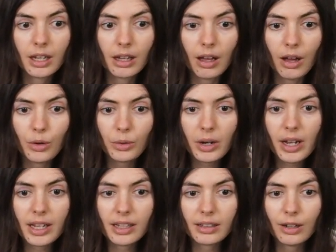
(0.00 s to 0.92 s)
All
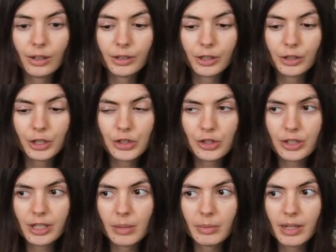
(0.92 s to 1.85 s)
right, all the creatures are
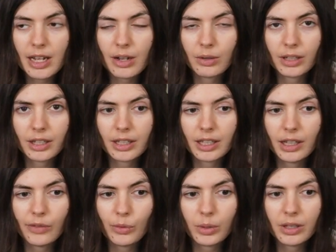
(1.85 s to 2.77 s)
coming out. Gonna kill
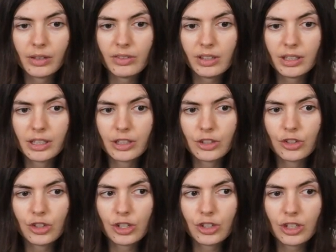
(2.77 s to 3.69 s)
everyone in the village.
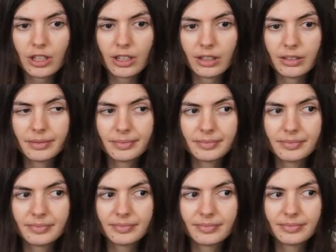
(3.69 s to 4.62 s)
GG.
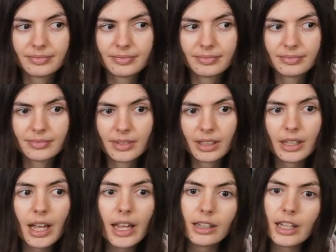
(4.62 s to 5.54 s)

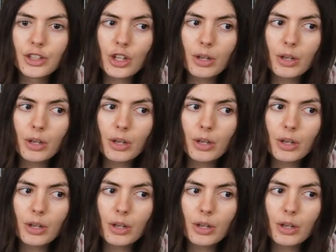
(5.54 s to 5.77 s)
Hey, let's